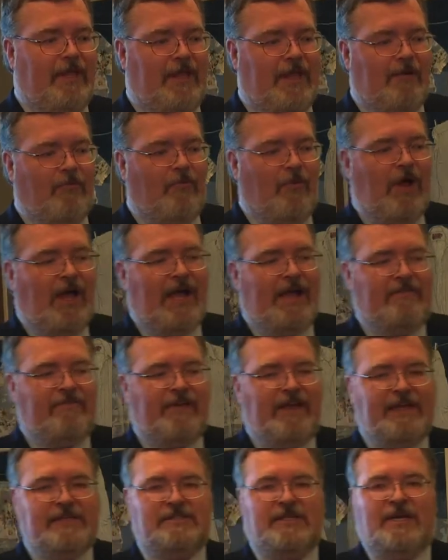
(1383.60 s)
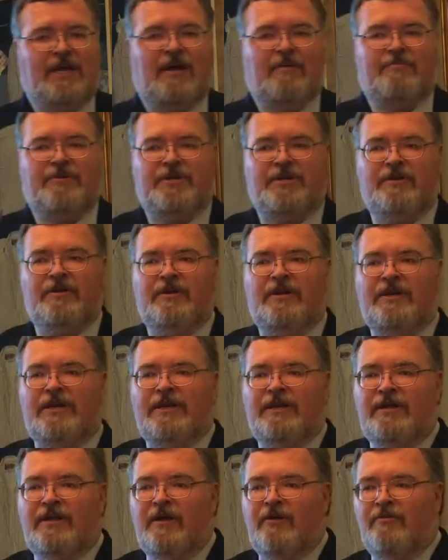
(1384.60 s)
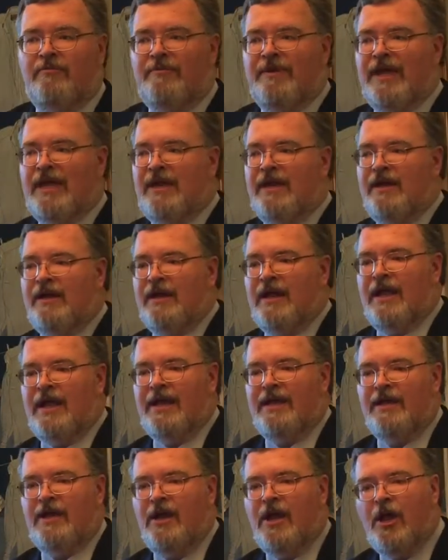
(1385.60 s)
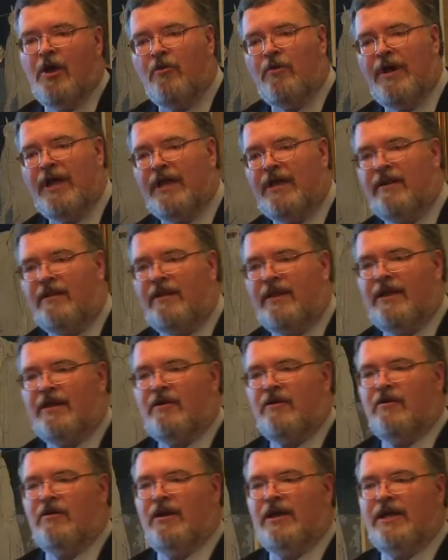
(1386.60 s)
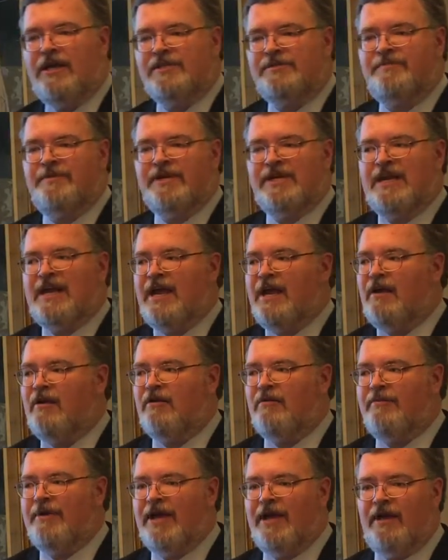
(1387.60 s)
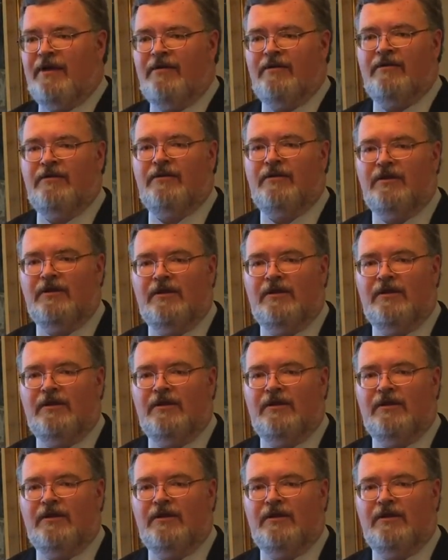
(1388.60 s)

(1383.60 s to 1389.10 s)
That wife has an opportunity to go to bed at night knowing that her husband cared about her